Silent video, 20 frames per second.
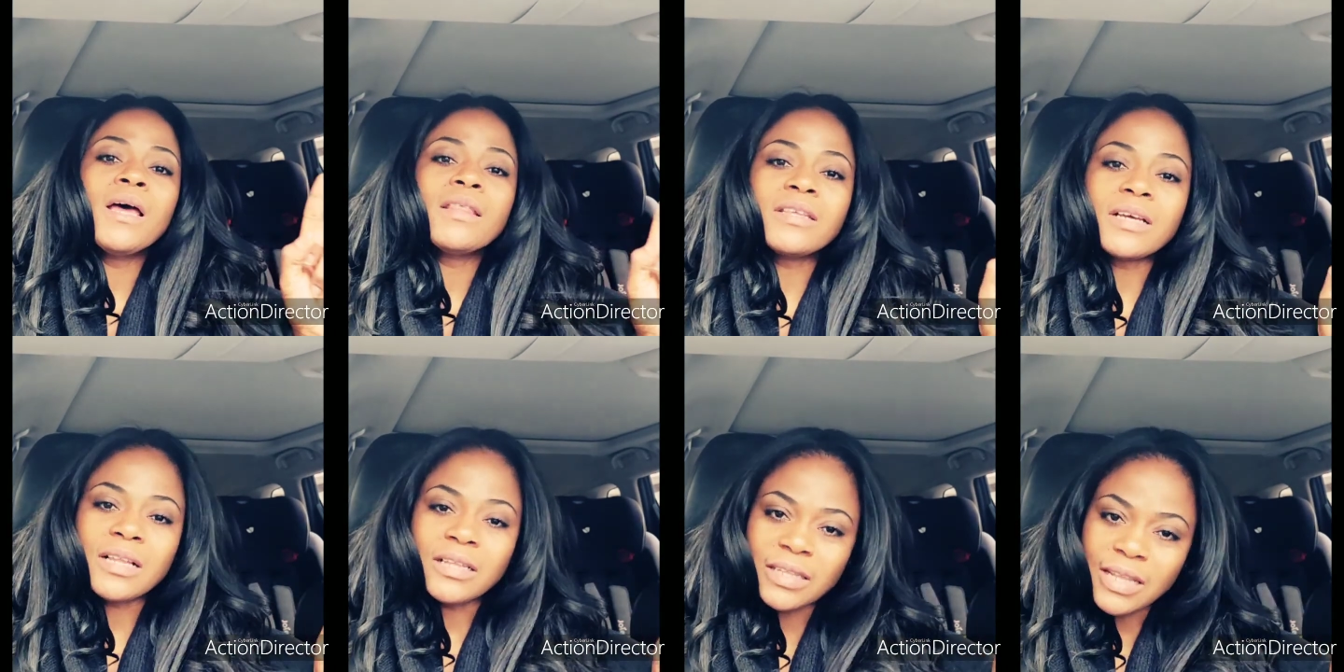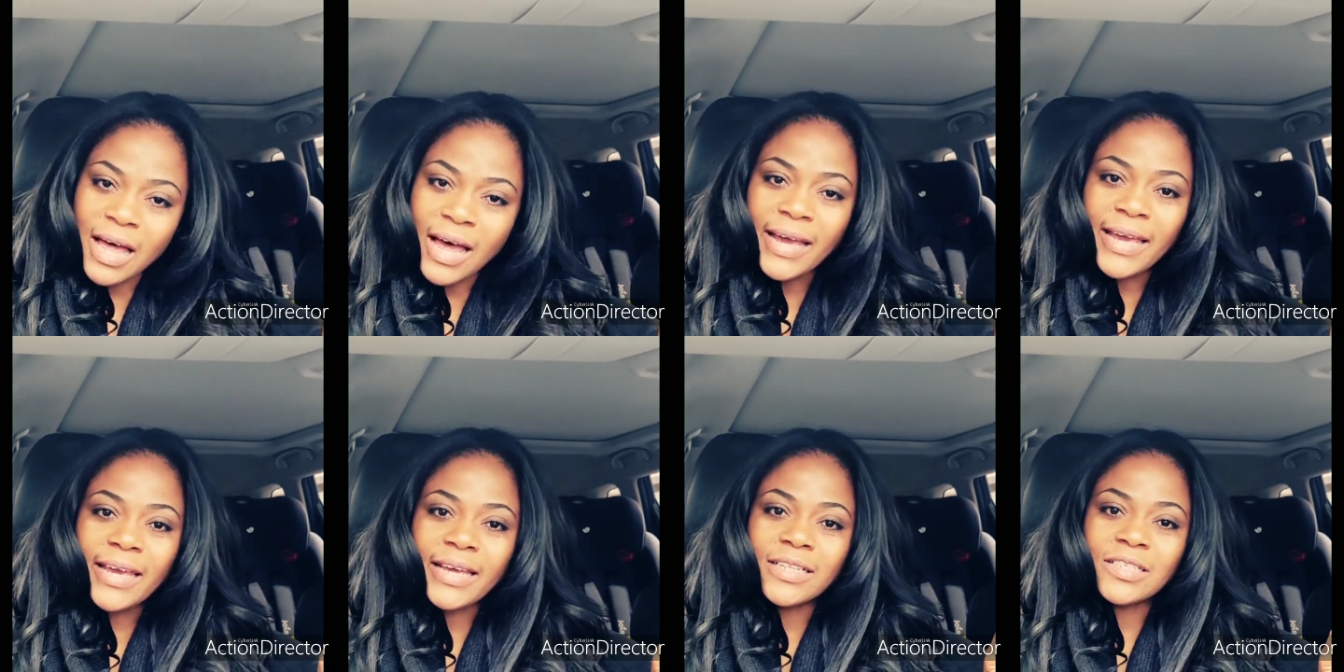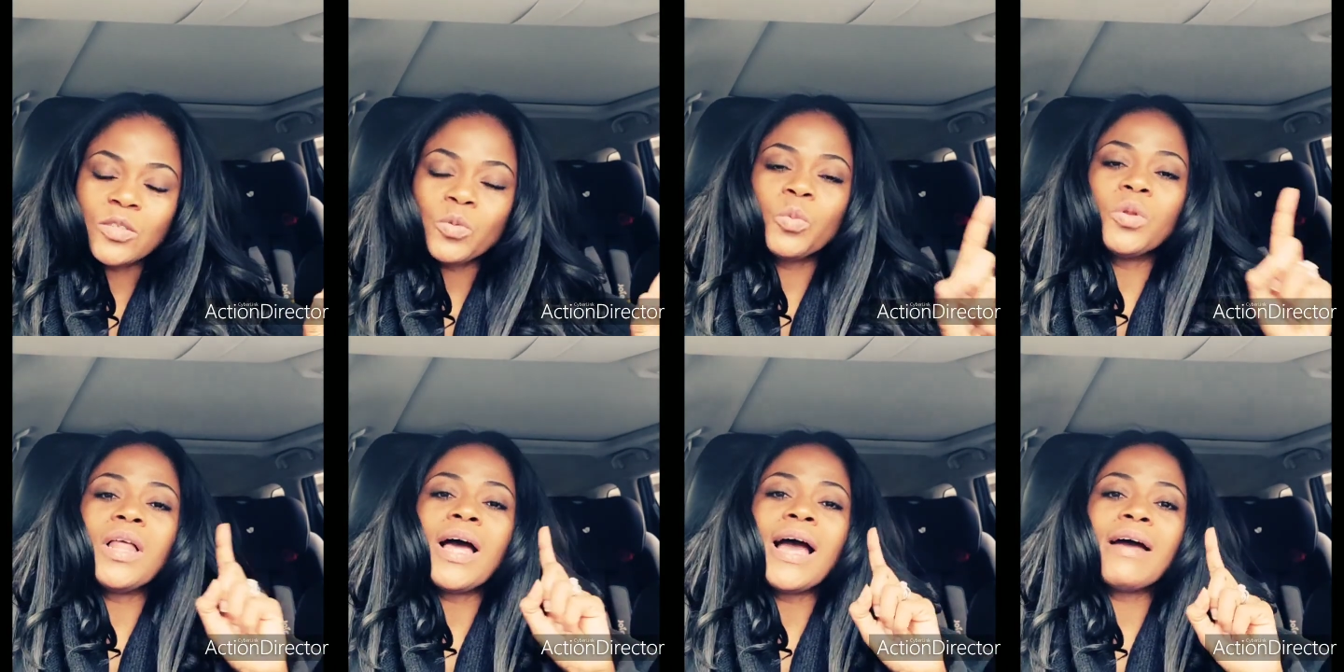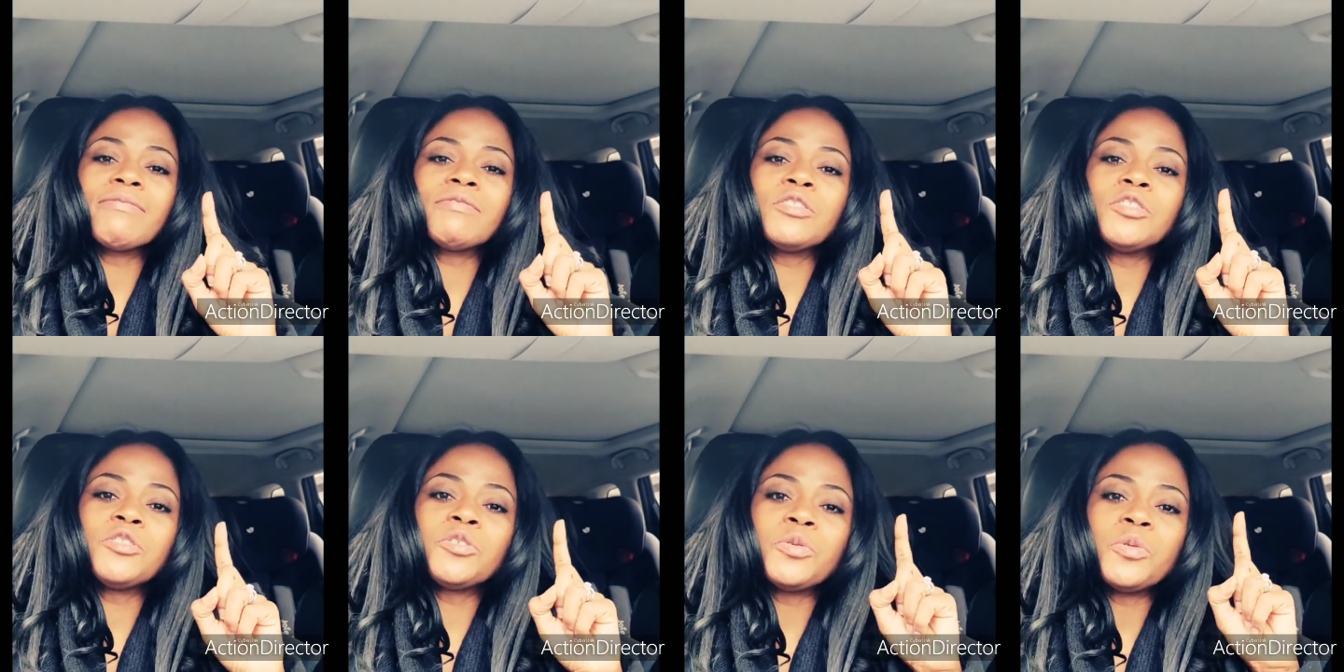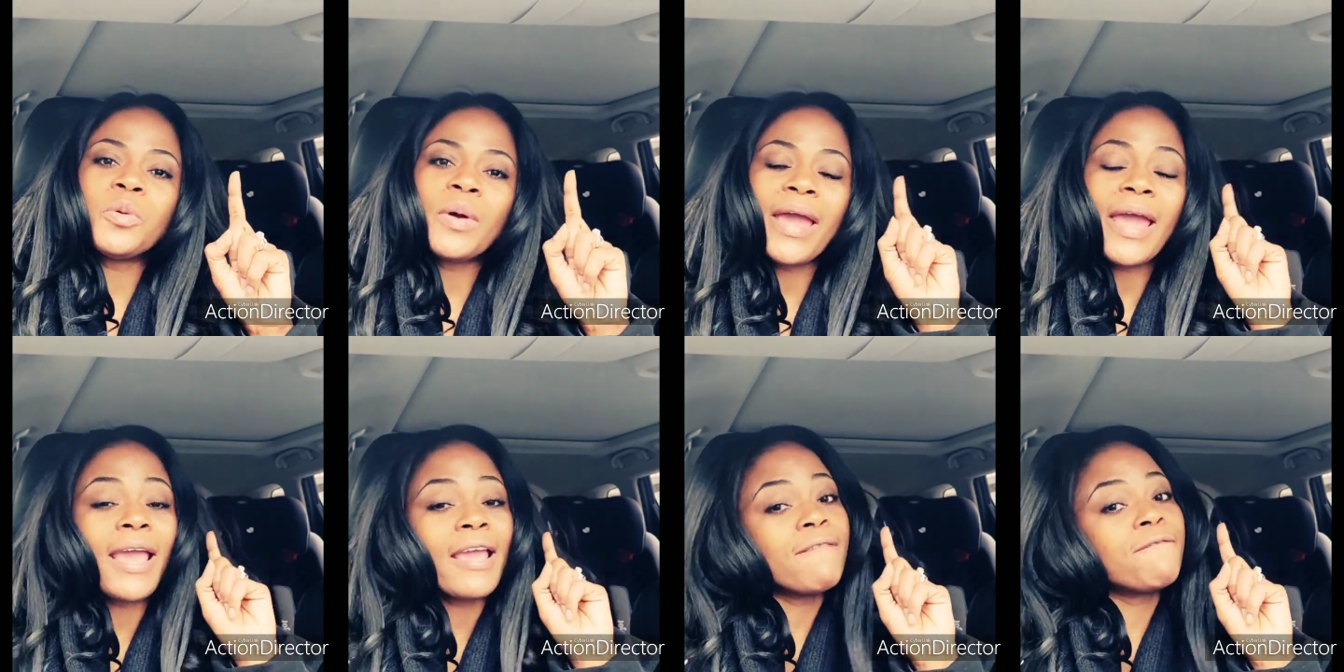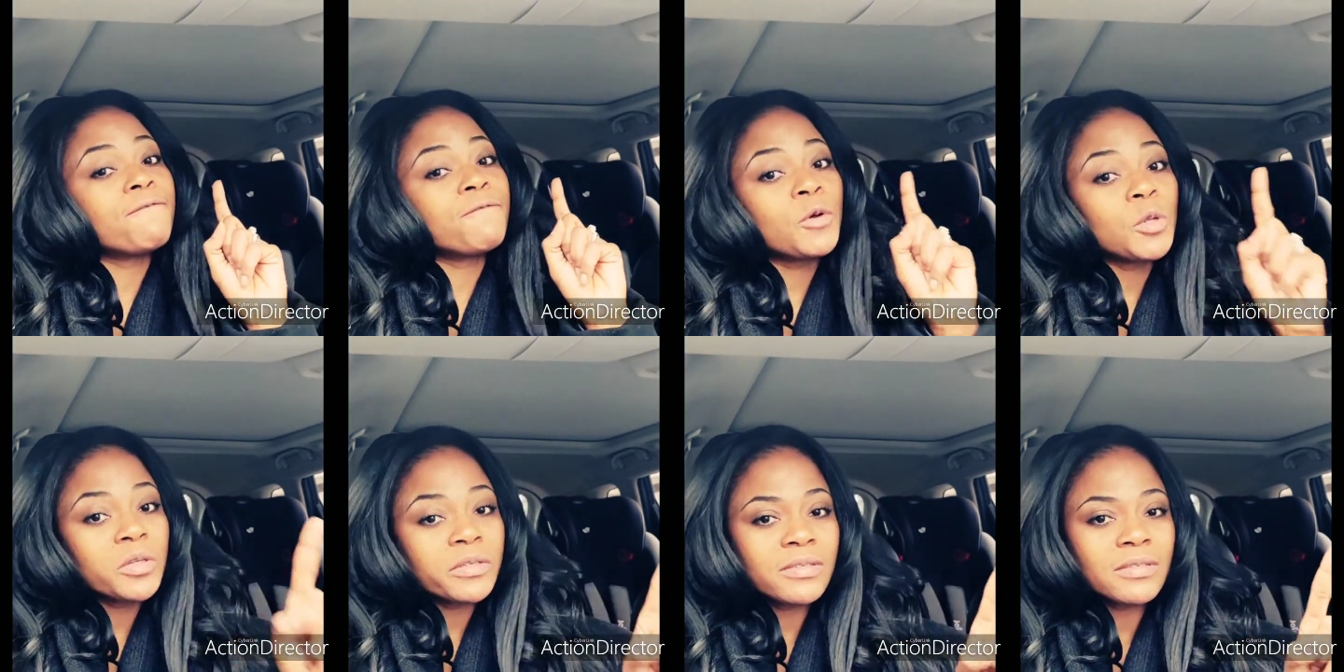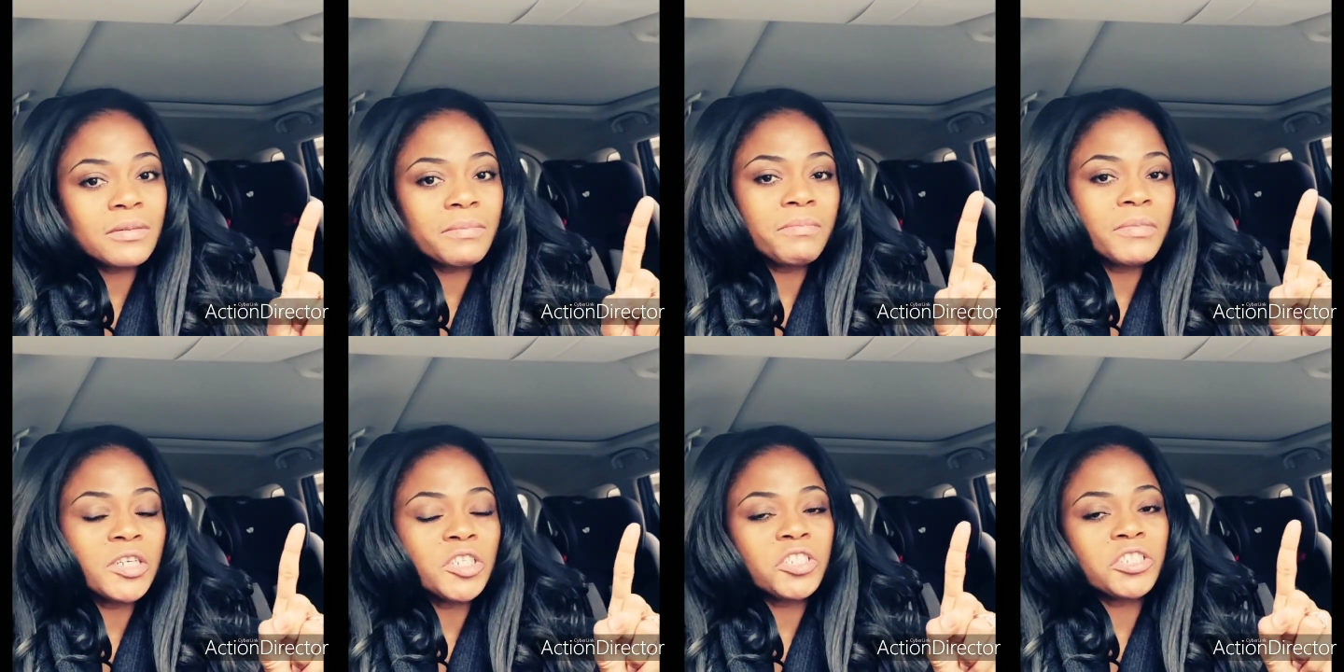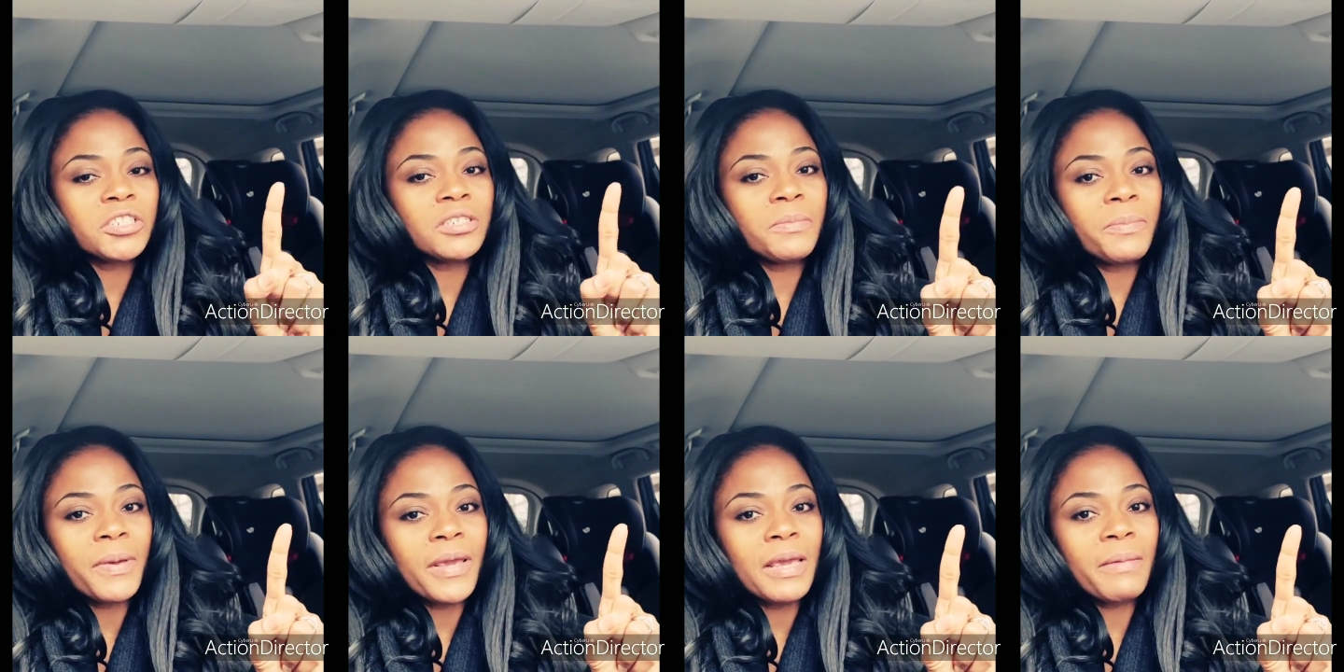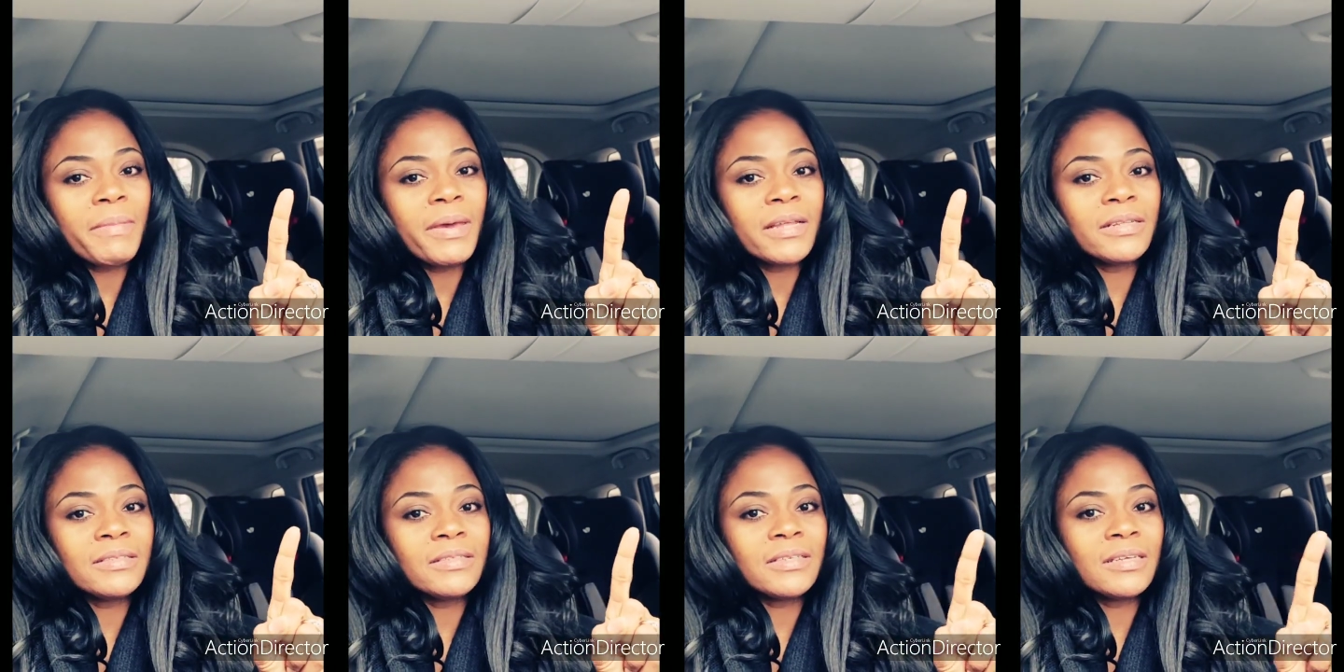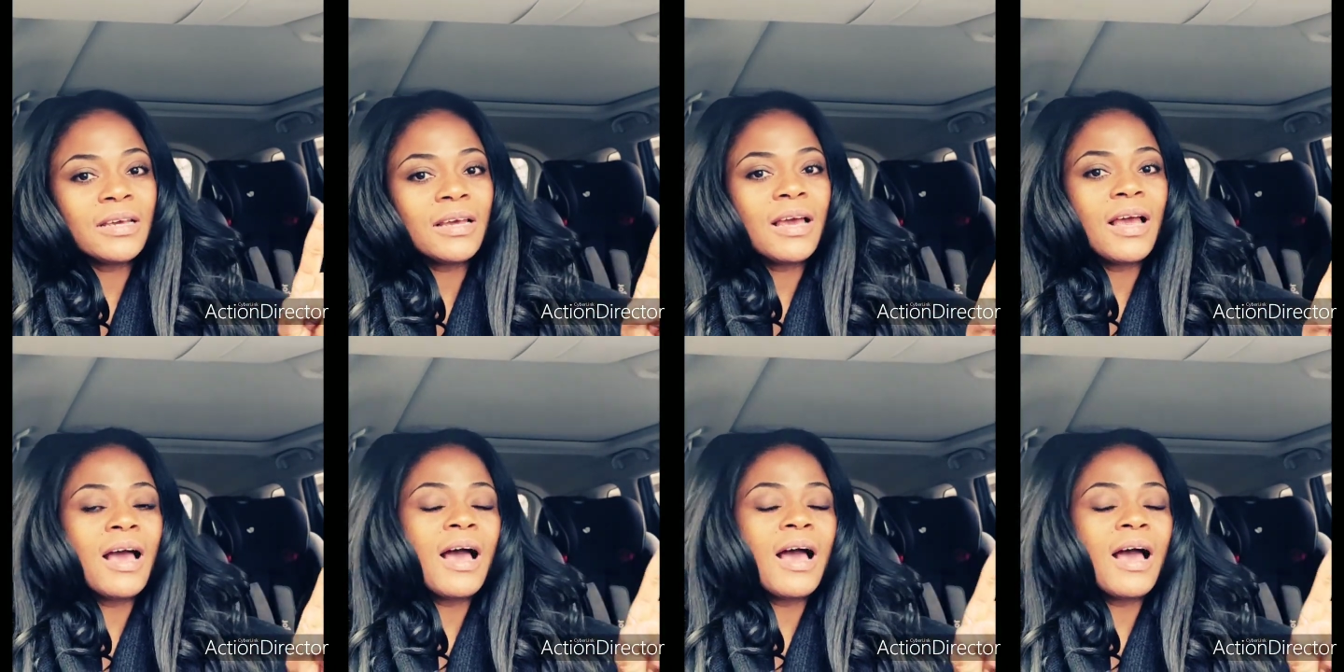The client will have to do a full submission payment